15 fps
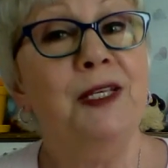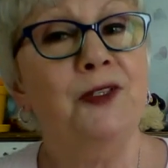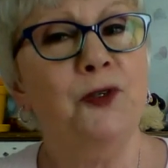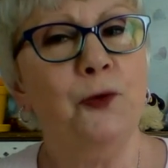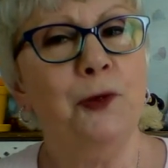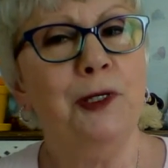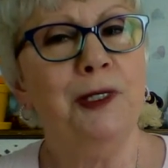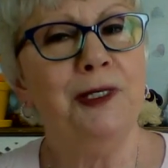
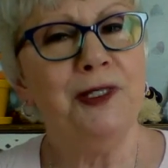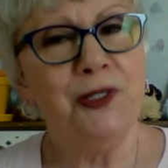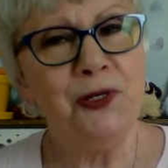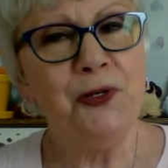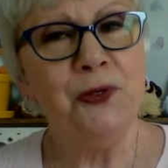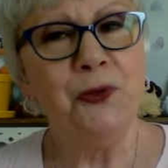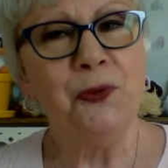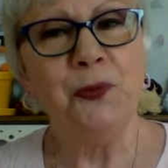enjoyed it
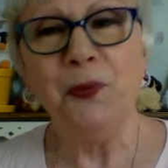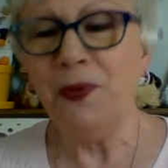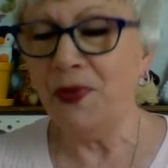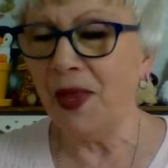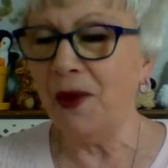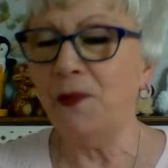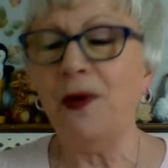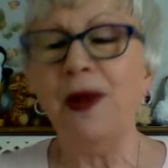too when
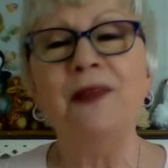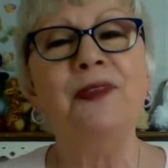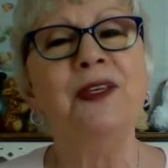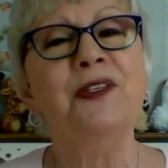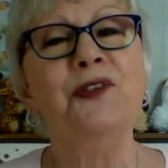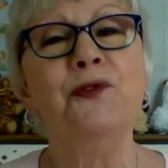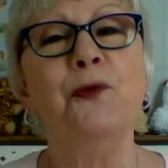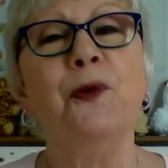they read
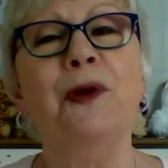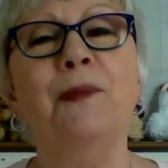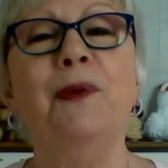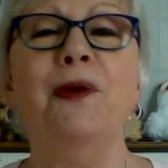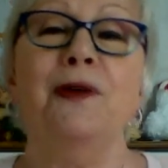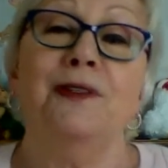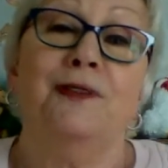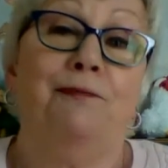this story
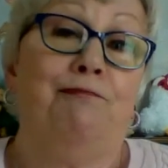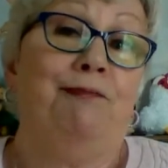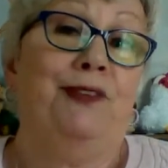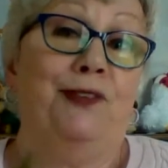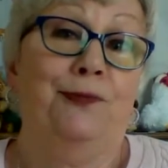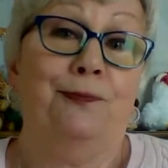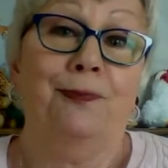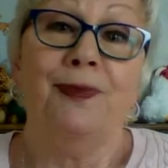because
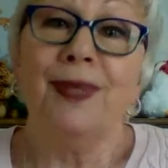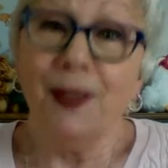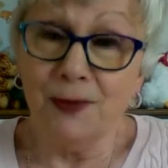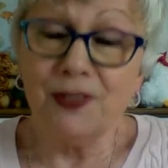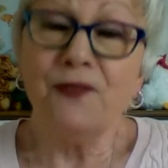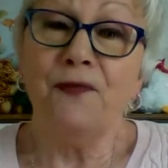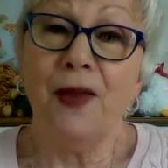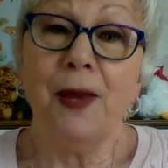it
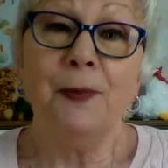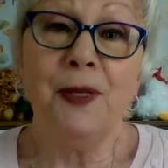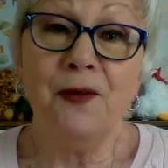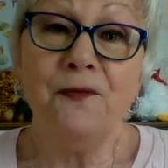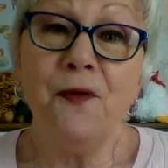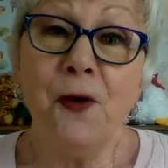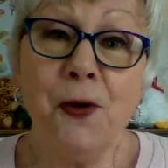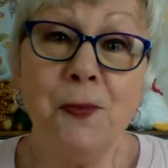was a family of
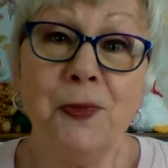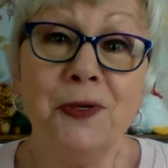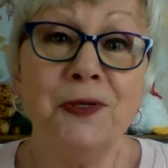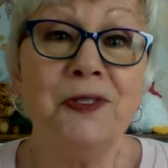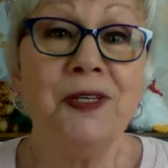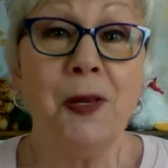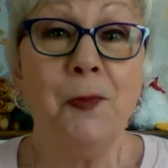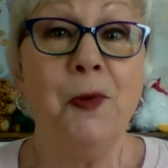
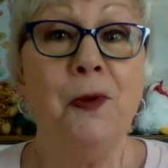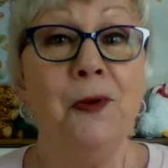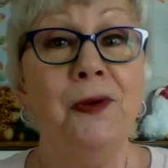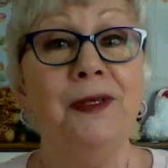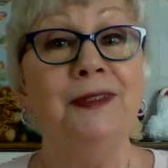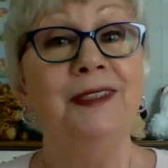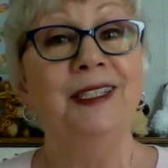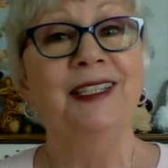farmers. Come
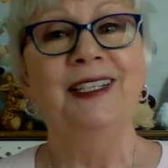on.